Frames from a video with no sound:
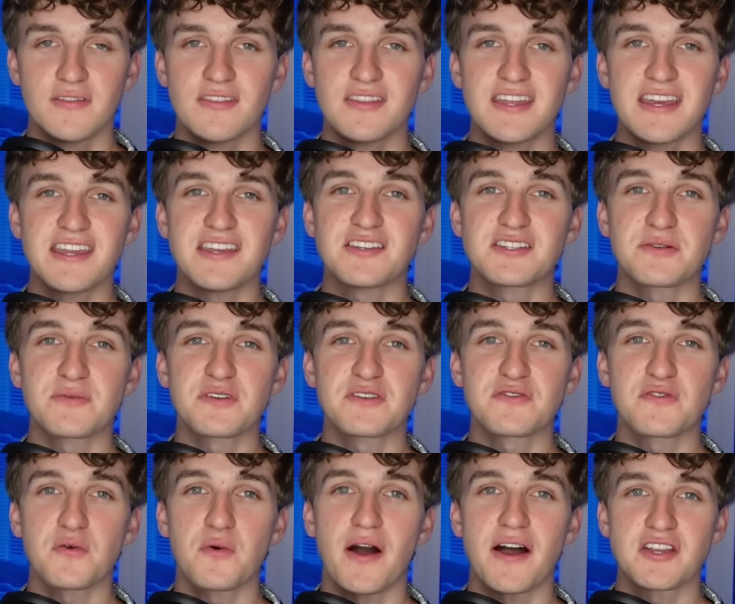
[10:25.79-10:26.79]
Thank you so much
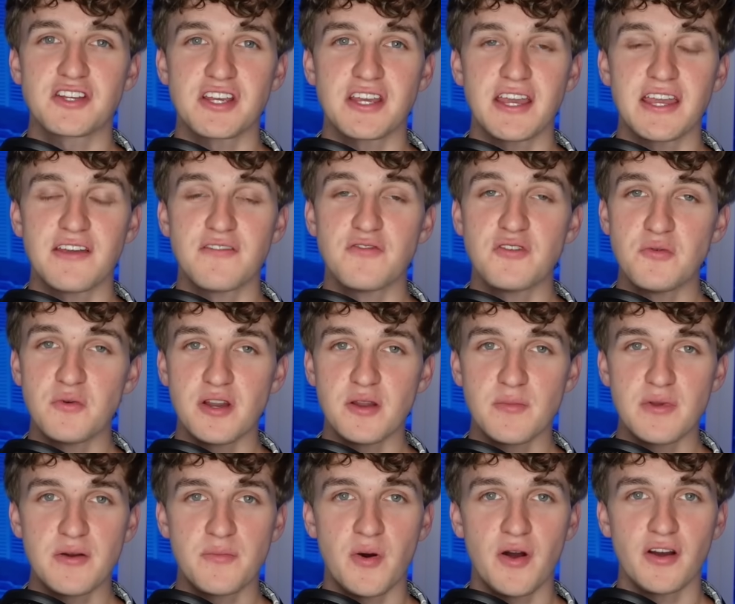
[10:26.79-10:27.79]
for watching. If you want to
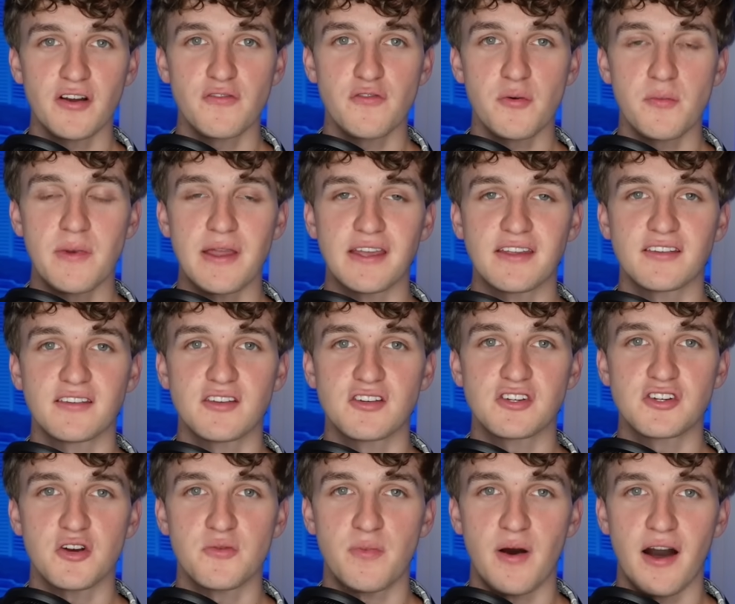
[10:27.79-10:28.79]
be a part of what makes this
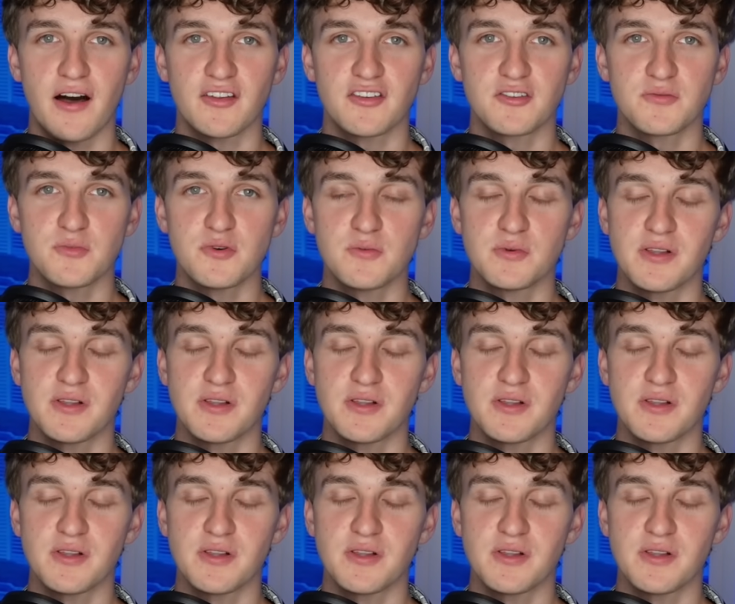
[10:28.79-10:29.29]
show possible,